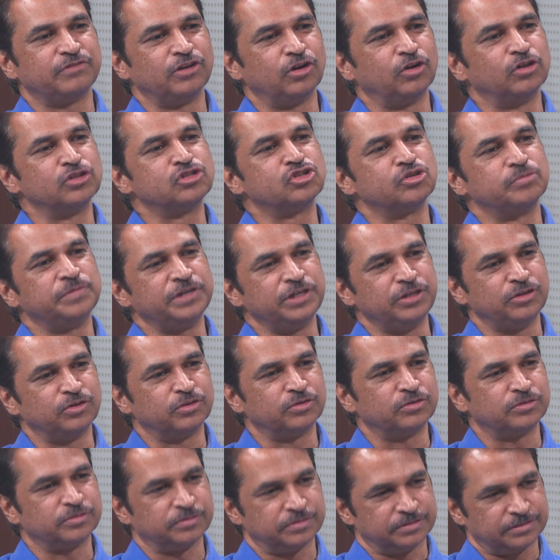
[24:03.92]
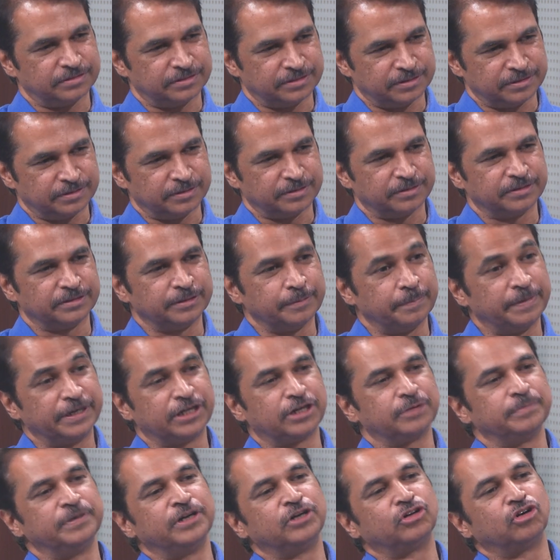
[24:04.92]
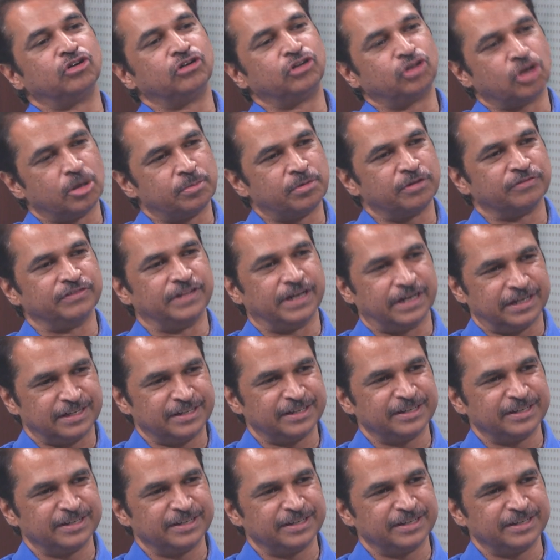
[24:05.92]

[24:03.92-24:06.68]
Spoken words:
will also be, the betterment on top of that.